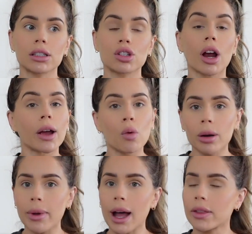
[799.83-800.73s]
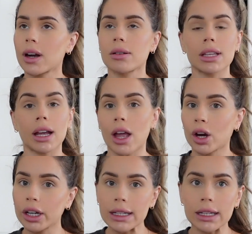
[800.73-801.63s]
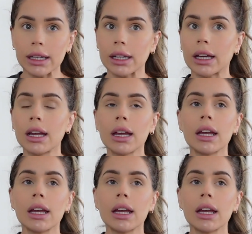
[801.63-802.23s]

try warm bath. And I was like, I already did.